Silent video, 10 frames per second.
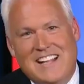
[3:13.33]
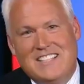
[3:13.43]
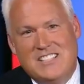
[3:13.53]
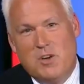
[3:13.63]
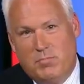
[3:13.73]
I'd
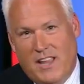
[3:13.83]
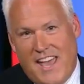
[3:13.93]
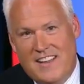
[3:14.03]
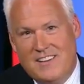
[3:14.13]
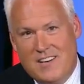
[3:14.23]
like to see a
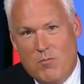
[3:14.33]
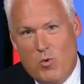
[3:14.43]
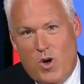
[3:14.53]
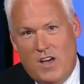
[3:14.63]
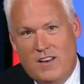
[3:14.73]
plan.
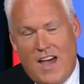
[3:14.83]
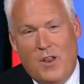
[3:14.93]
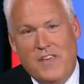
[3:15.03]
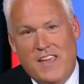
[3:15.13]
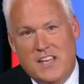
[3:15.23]
Number one,
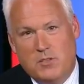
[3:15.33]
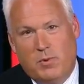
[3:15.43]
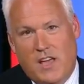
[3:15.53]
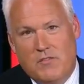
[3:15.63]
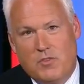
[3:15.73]
I don't think he has a
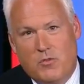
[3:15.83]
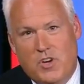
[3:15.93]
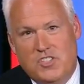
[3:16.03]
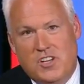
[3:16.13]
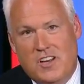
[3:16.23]
plan for the
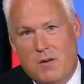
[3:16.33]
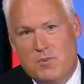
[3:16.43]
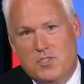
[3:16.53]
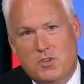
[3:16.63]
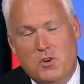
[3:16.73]
region. And
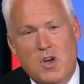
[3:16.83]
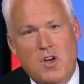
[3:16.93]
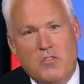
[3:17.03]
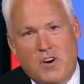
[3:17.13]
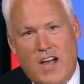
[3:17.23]
number two,
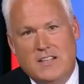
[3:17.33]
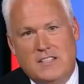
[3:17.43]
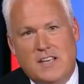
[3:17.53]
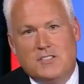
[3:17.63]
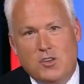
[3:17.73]
for
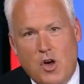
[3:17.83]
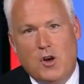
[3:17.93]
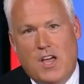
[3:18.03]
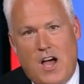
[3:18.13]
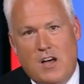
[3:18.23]
God's sakes,
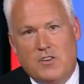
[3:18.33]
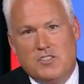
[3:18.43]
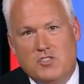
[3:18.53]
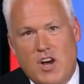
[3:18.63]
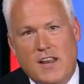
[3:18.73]
go to
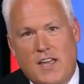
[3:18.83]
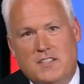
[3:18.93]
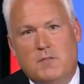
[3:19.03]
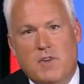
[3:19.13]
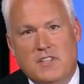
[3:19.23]
Congress and try to
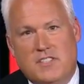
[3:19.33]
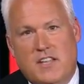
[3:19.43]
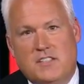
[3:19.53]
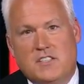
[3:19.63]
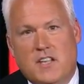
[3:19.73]
get some
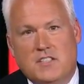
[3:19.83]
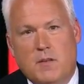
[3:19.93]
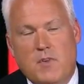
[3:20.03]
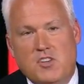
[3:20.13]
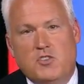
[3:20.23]
consensus on
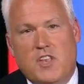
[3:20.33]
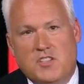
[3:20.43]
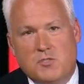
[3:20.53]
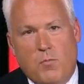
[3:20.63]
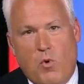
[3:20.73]
some issue
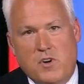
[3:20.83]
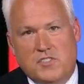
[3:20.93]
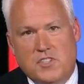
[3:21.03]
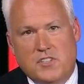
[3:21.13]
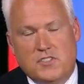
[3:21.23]
that's as important
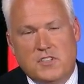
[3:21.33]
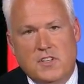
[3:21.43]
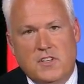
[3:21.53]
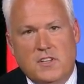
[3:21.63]
as this.